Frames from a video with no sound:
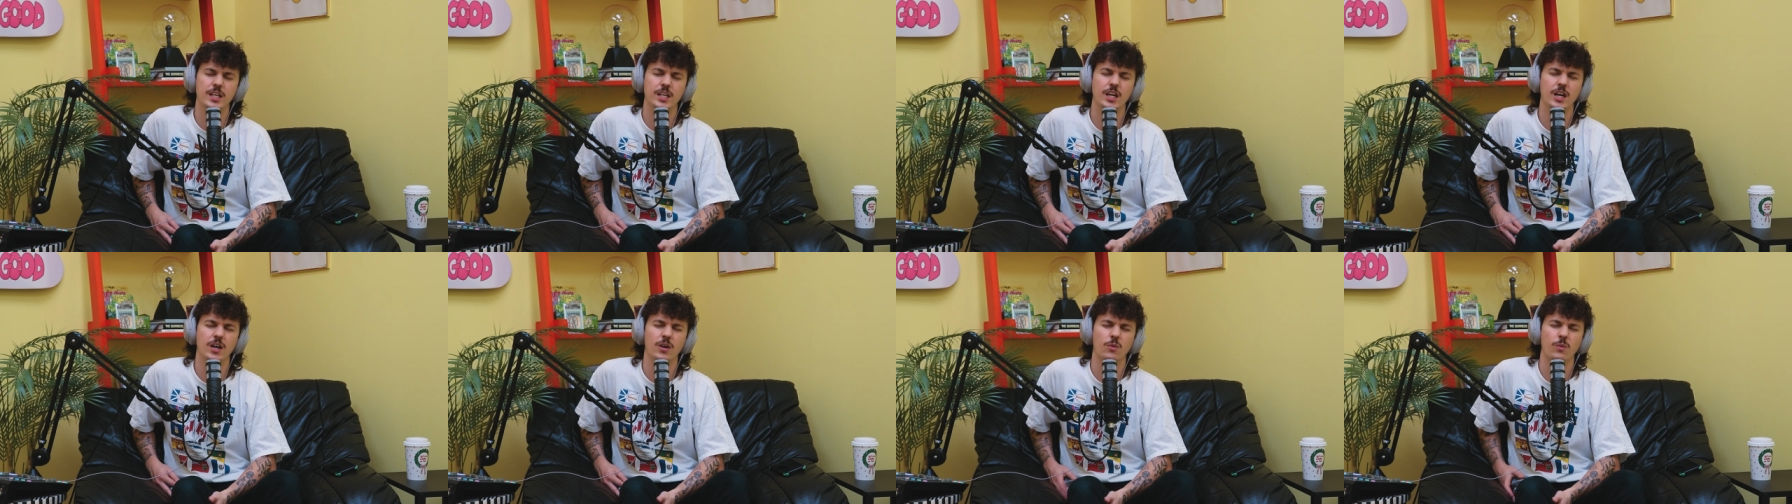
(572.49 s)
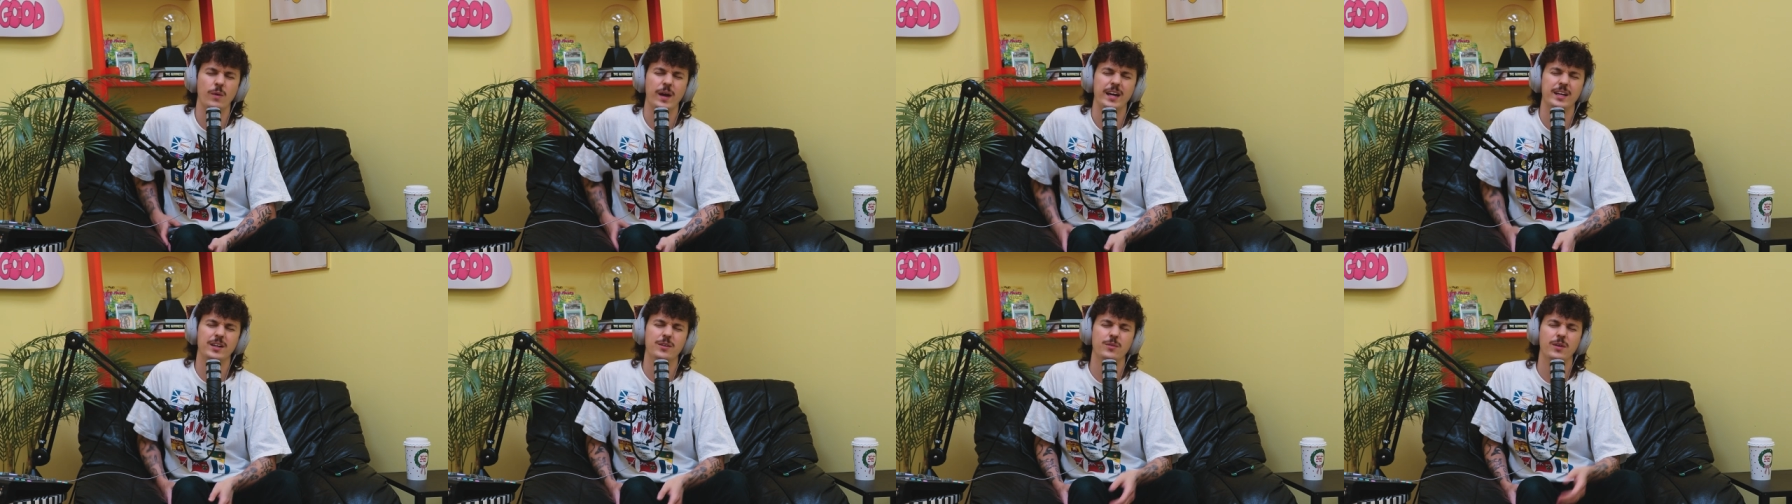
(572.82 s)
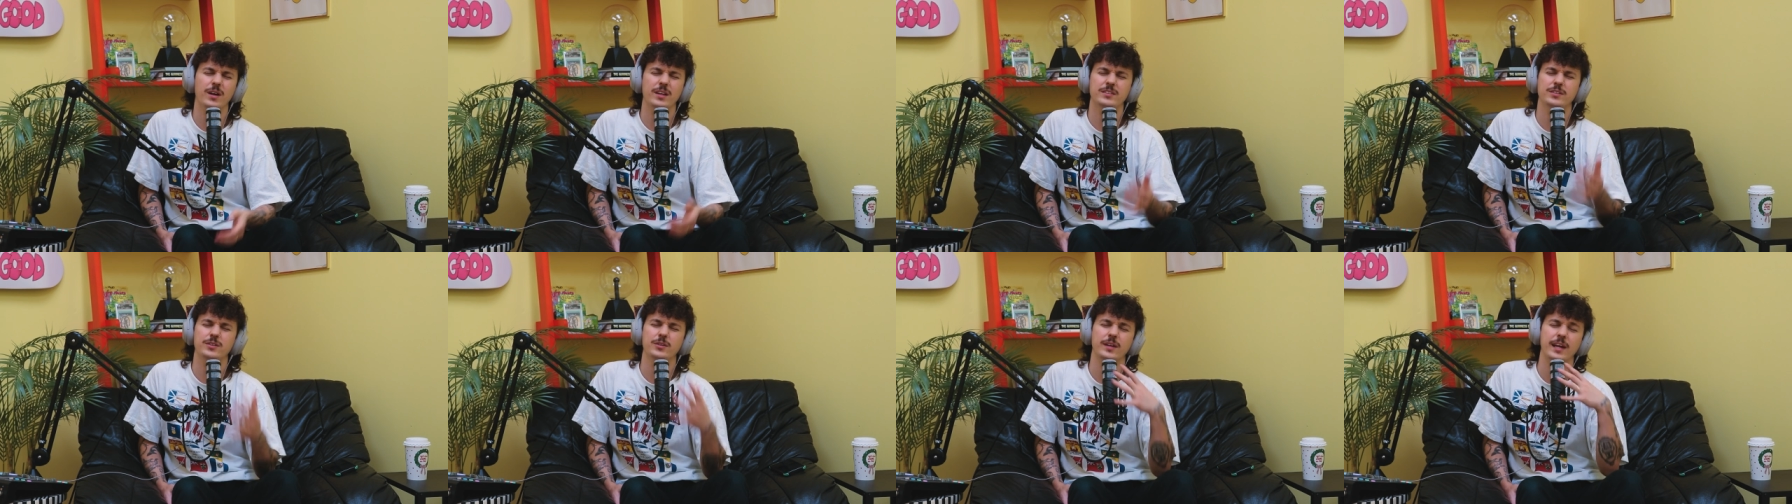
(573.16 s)
yo,
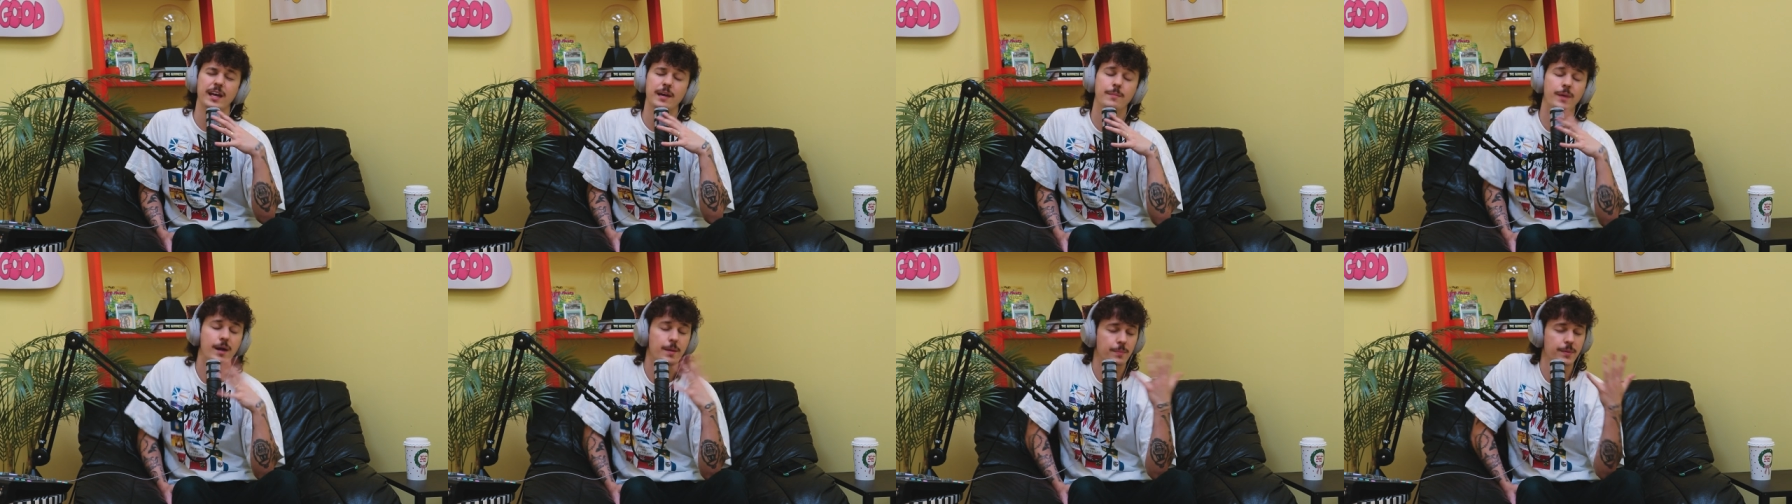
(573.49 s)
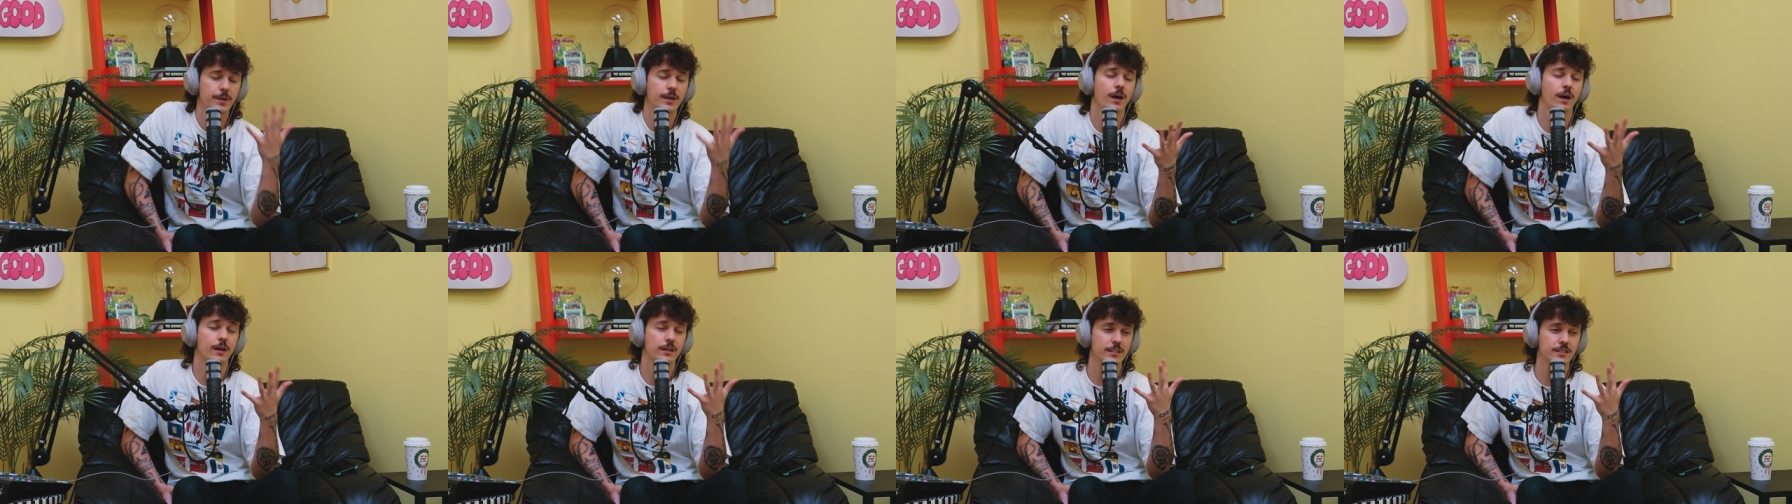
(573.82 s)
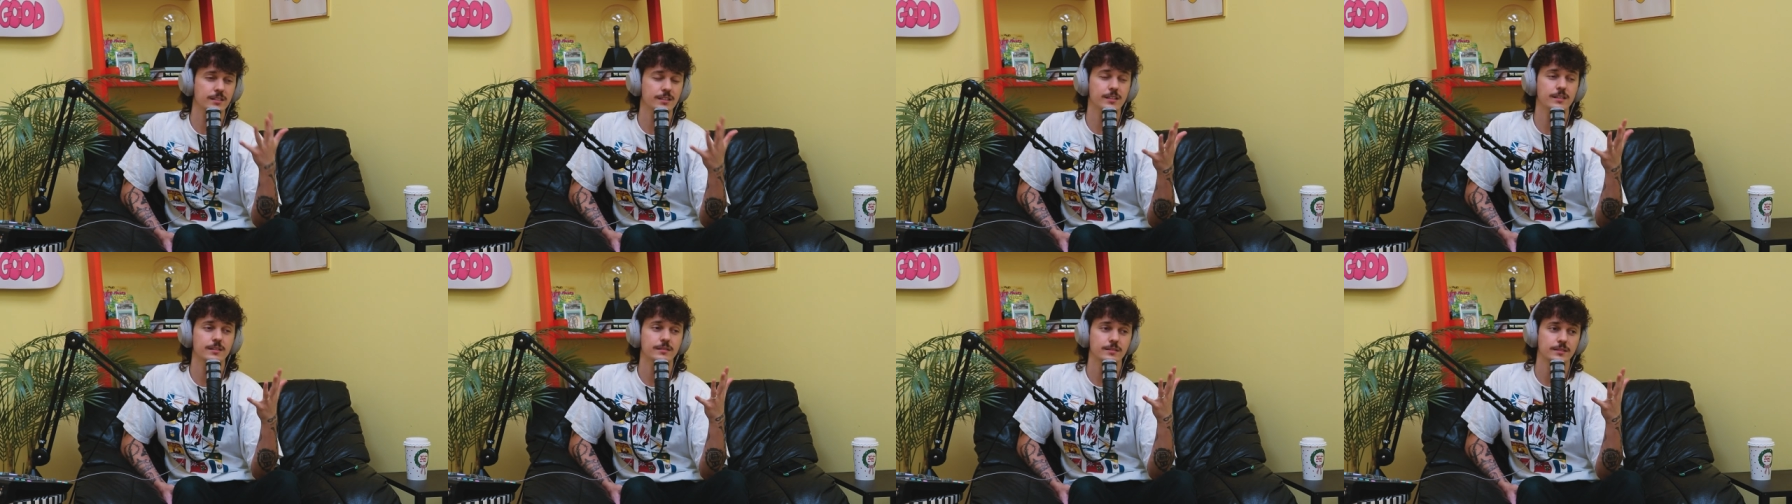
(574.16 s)
Ragnarok, dude, it might be
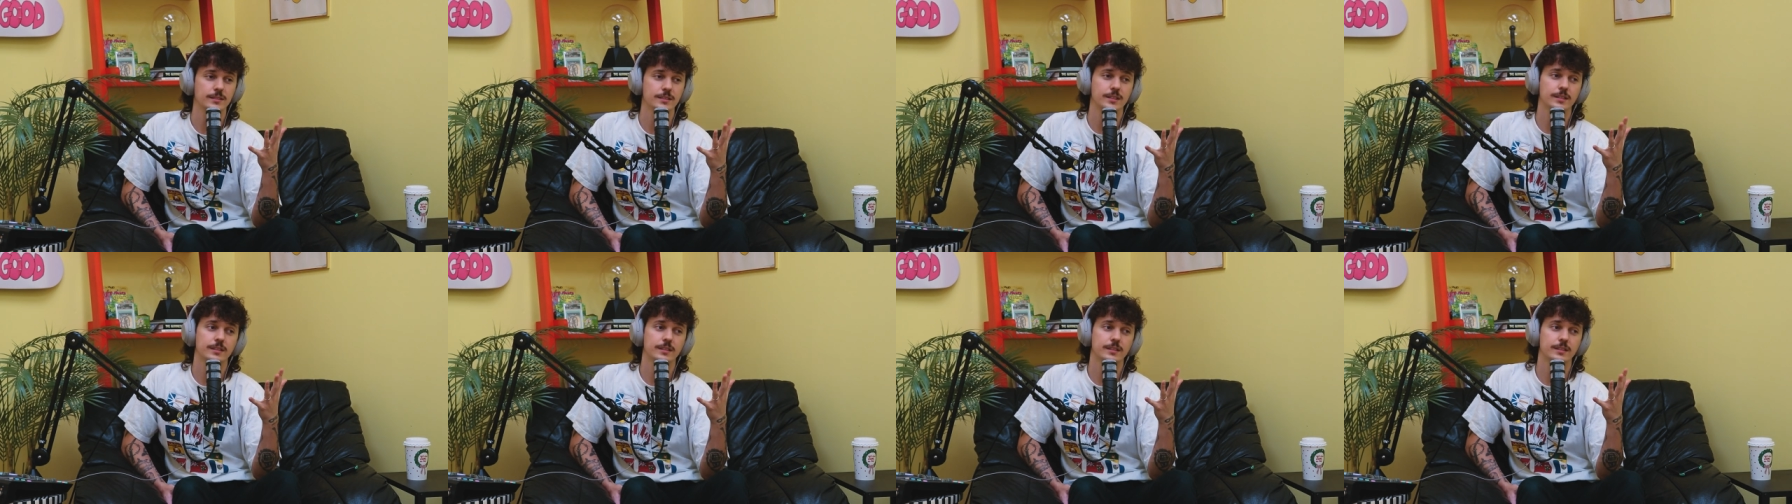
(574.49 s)
the